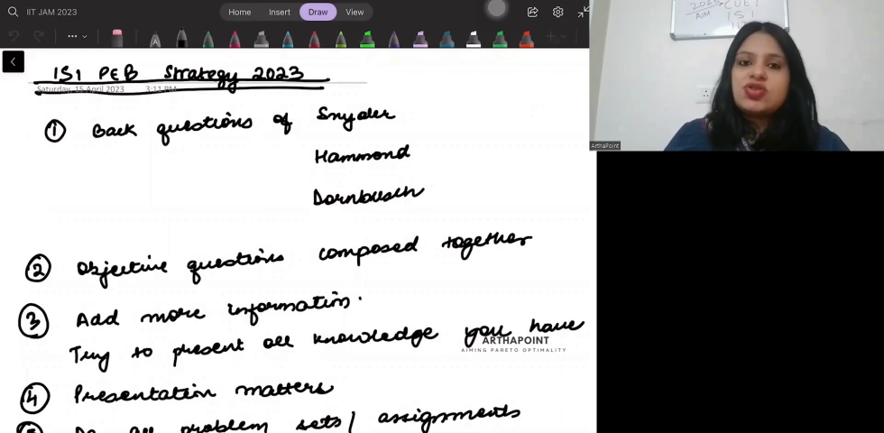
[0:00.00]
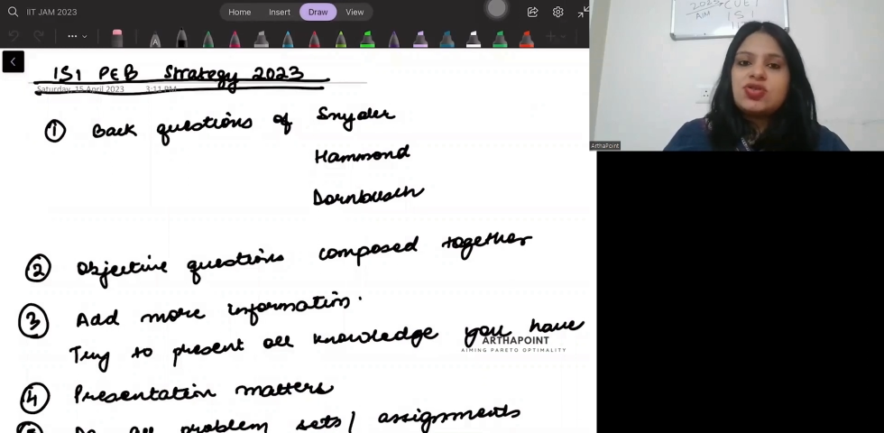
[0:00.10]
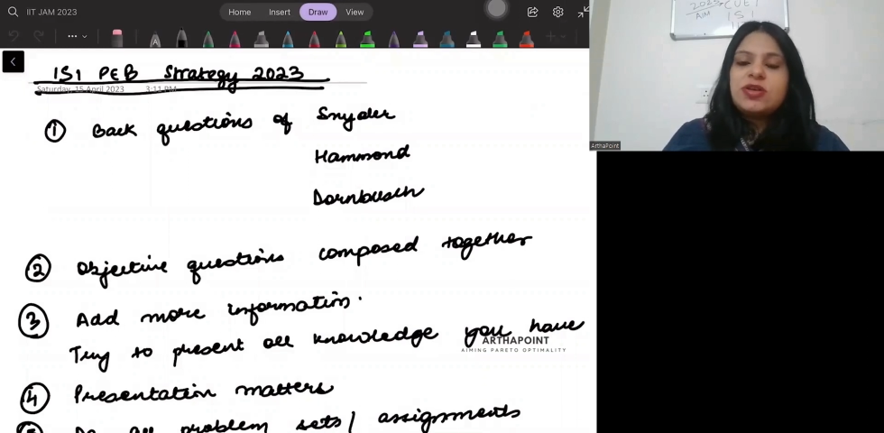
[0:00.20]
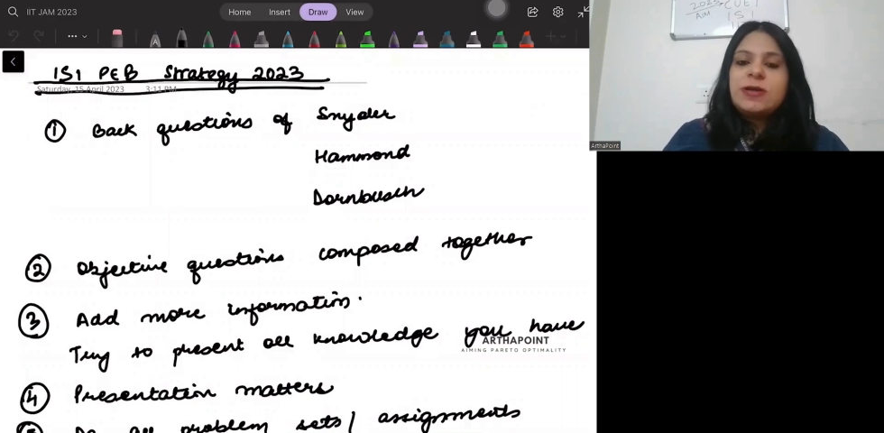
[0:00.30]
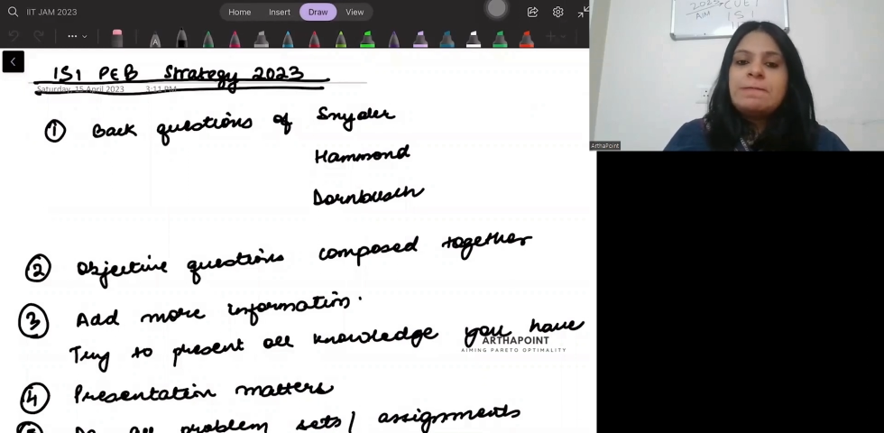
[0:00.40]

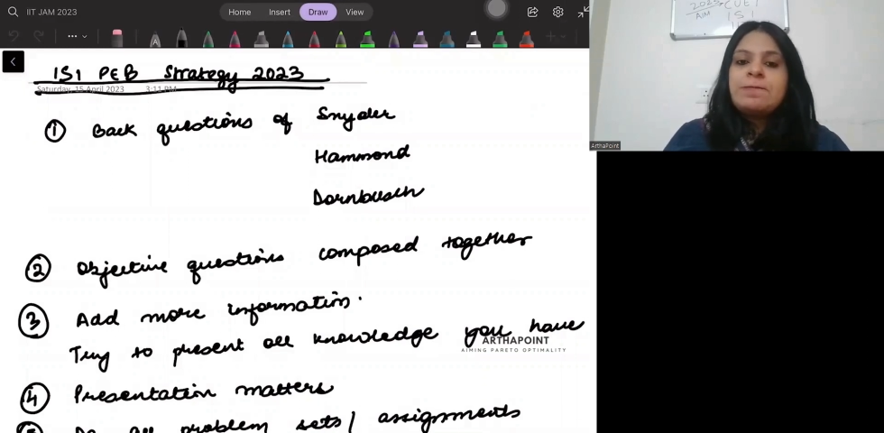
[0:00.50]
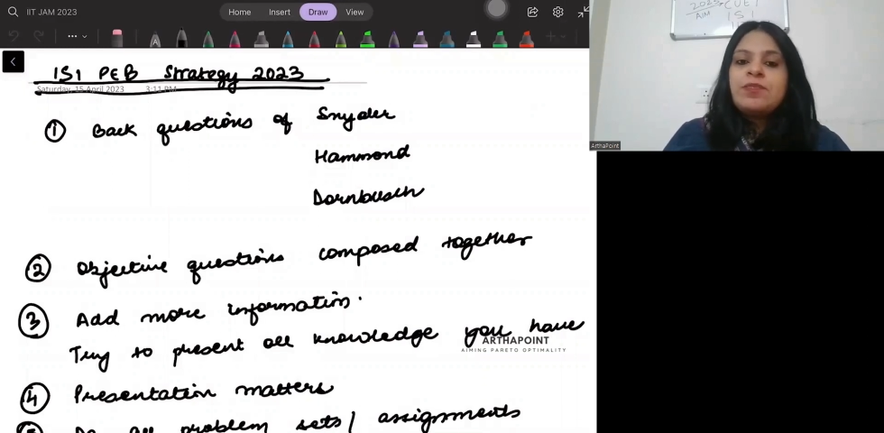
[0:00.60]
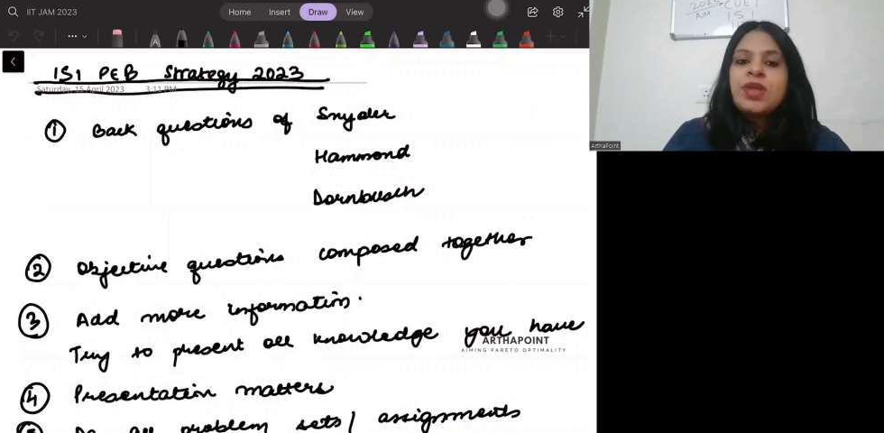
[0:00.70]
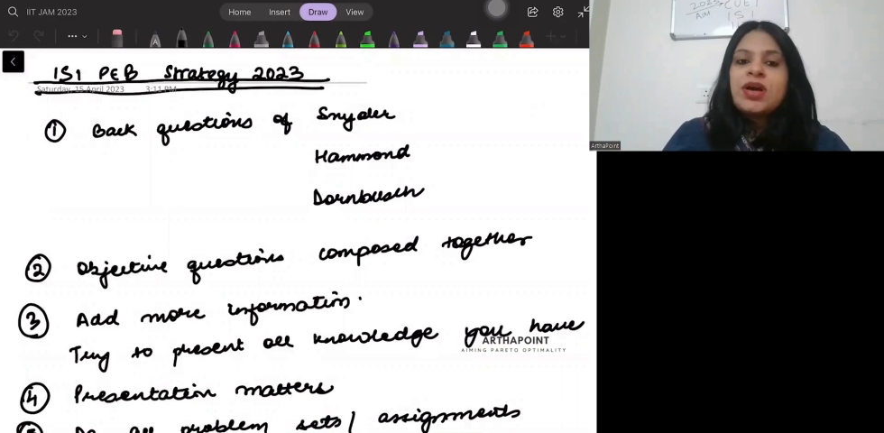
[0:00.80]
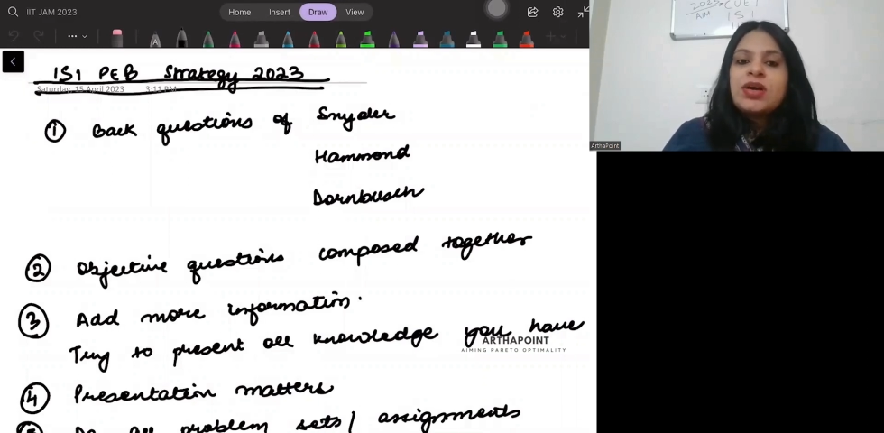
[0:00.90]
actually,
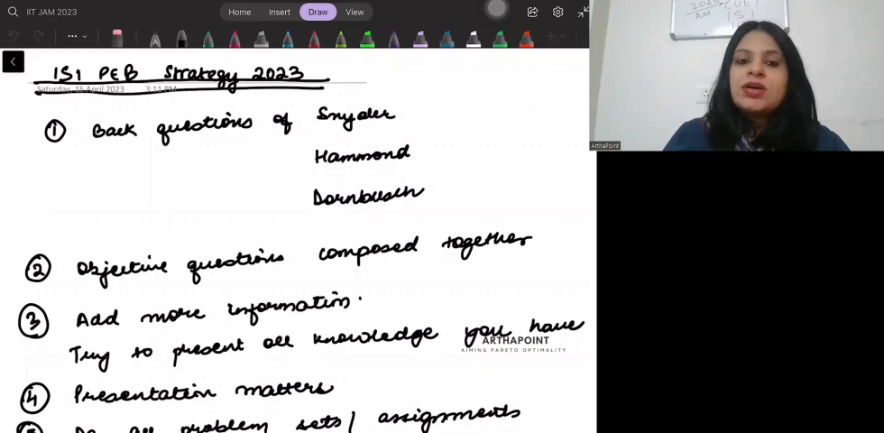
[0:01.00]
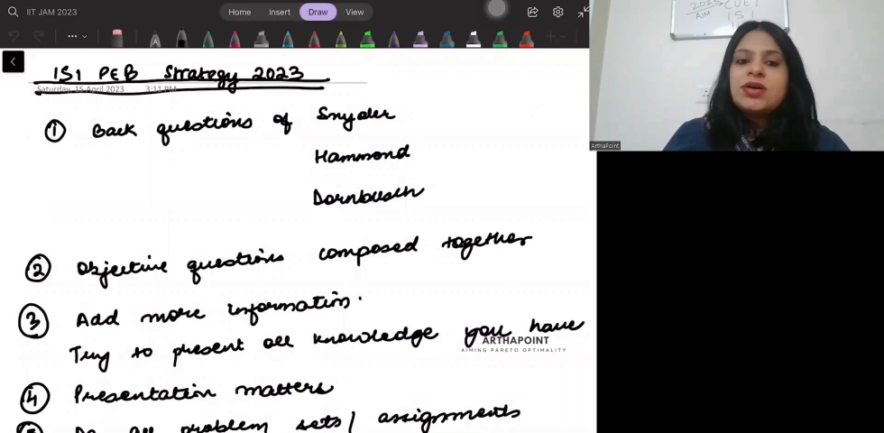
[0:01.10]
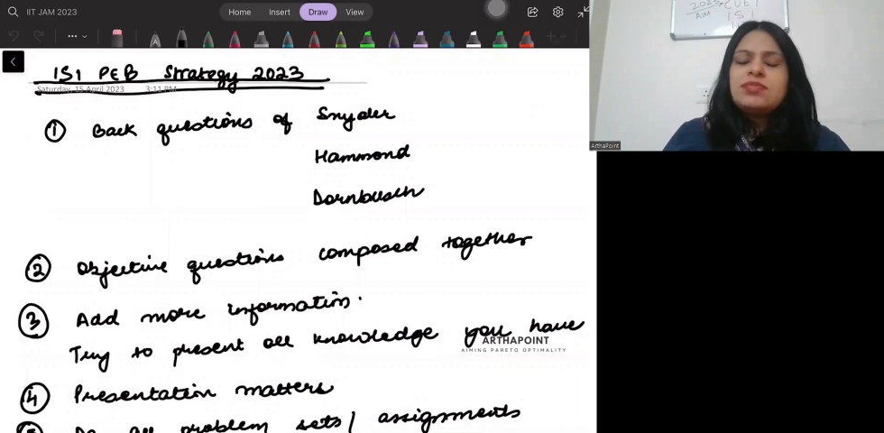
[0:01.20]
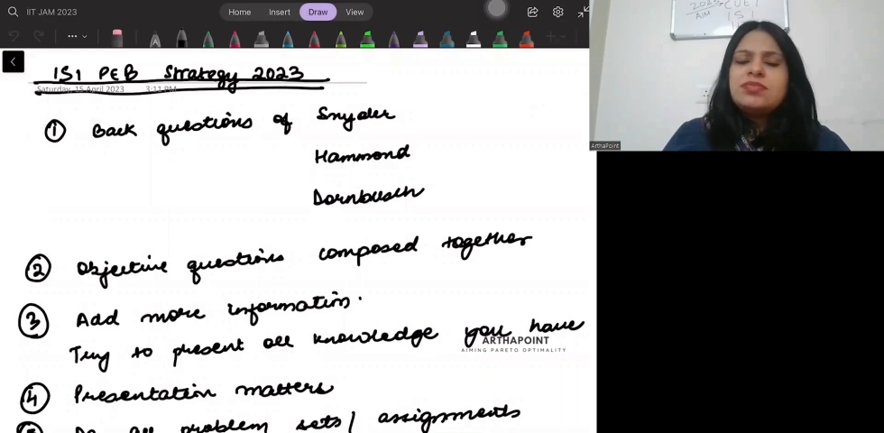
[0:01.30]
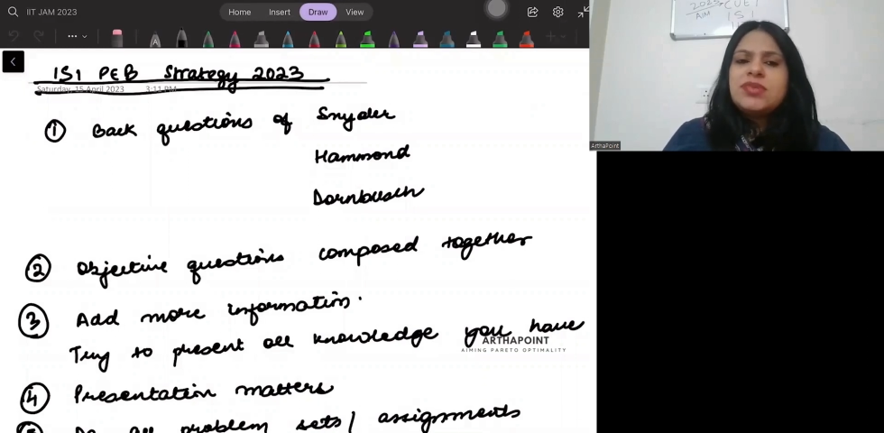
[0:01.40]

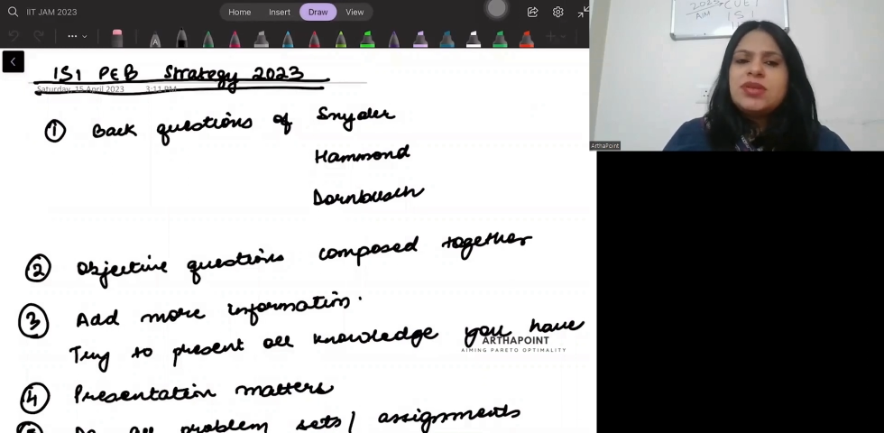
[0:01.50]
uh,